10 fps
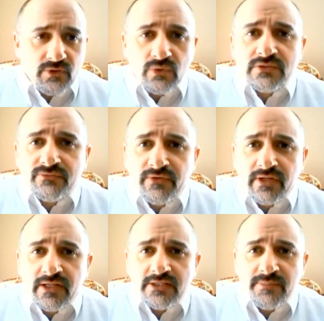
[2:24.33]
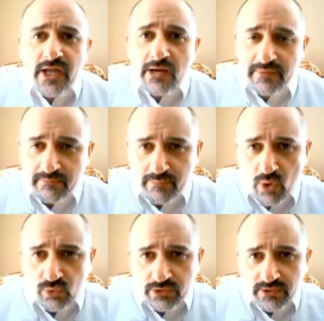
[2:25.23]
those feelings become
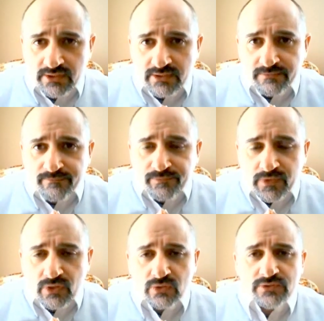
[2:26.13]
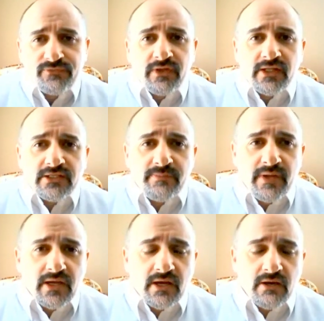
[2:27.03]
emboldened. Those feelings
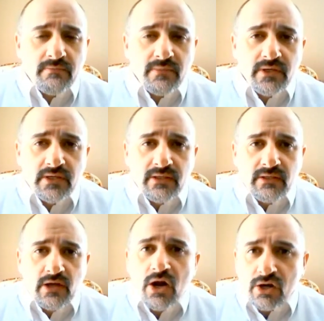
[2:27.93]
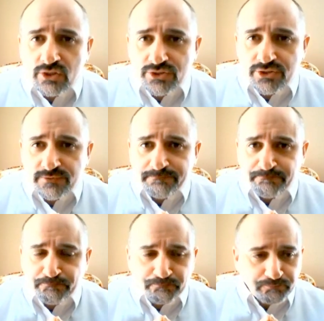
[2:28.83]
become harsh,
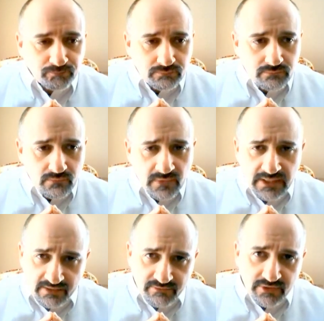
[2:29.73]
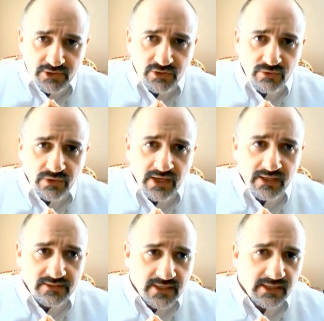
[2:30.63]
even to
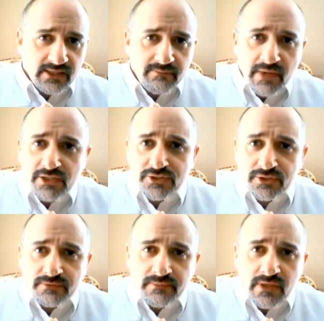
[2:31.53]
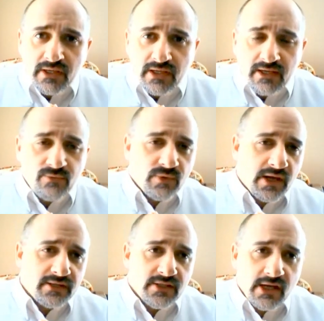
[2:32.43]
a deadly measure. And
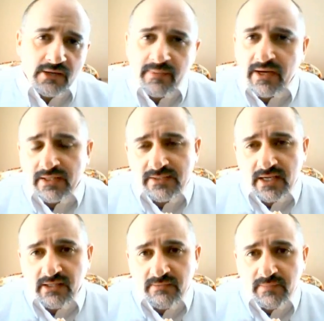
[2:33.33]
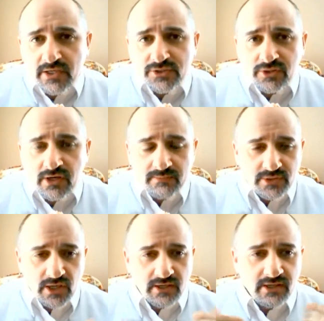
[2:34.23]
when I talk about a deadly measure, I'm
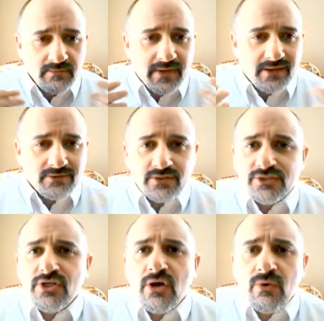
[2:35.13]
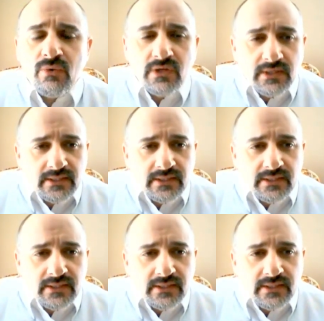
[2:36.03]
talking about there's no